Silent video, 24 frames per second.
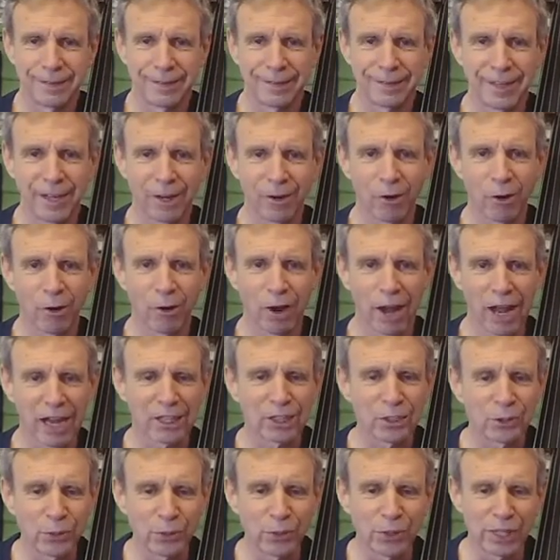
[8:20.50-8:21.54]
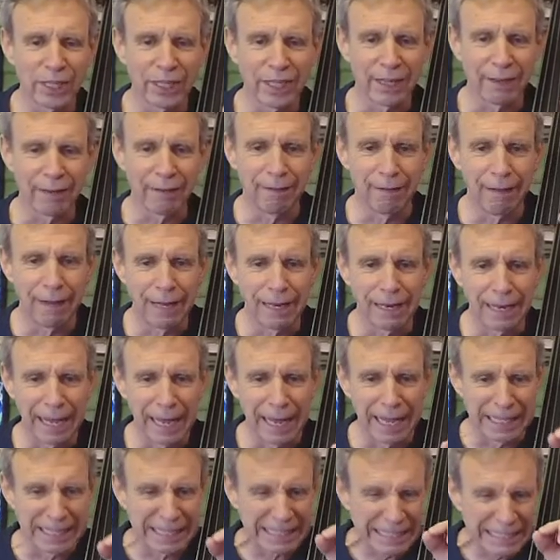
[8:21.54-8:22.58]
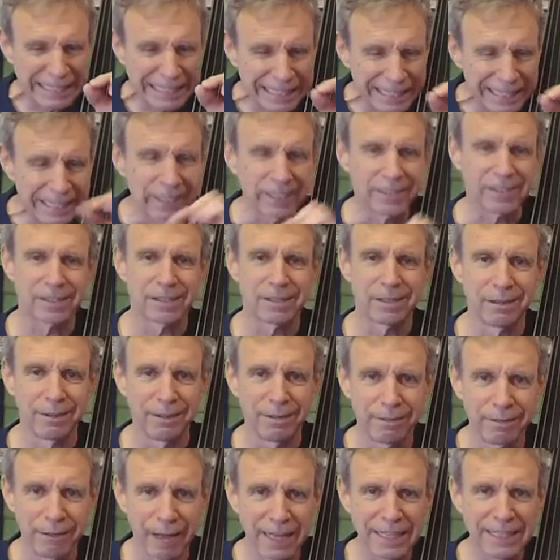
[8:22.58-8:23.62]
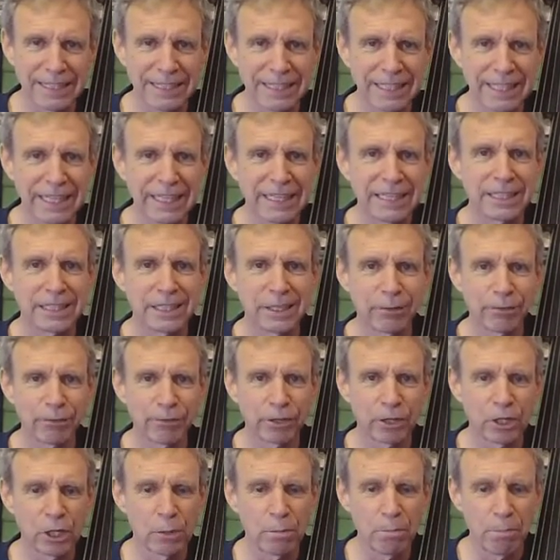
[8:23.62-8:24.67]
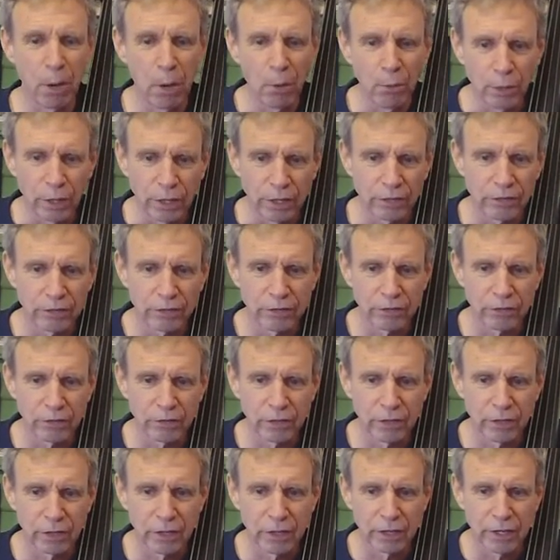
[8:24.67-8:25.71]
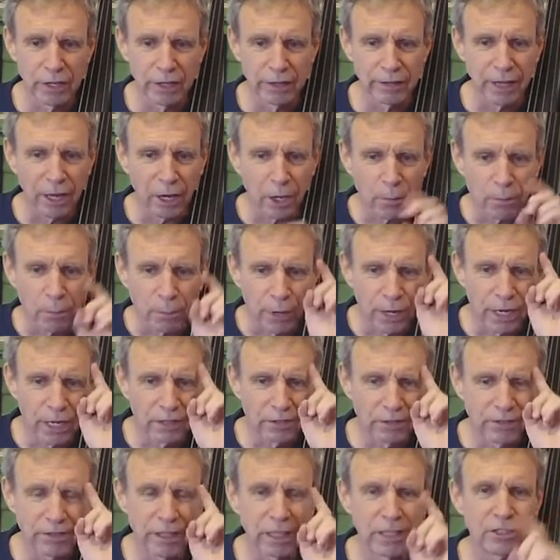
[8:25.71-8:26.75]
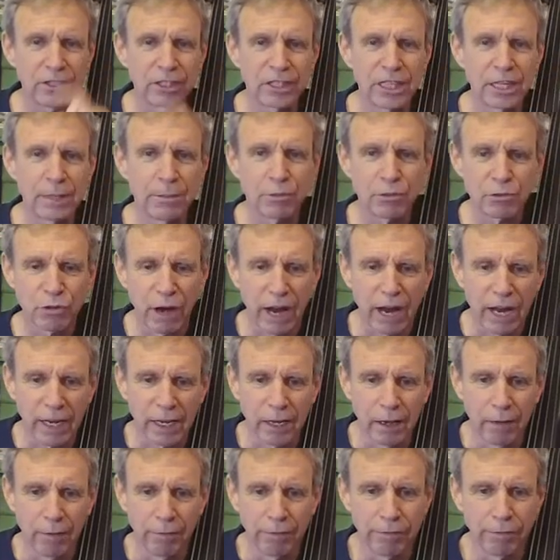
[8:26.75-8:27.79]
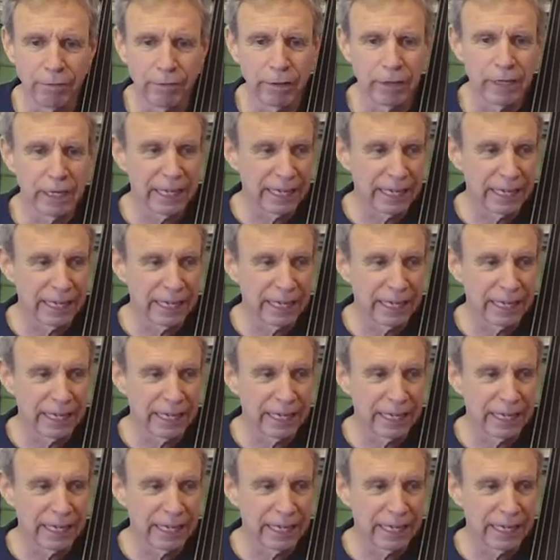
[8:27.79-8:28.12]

There are actually at least 19 different components that our brains need to keep track of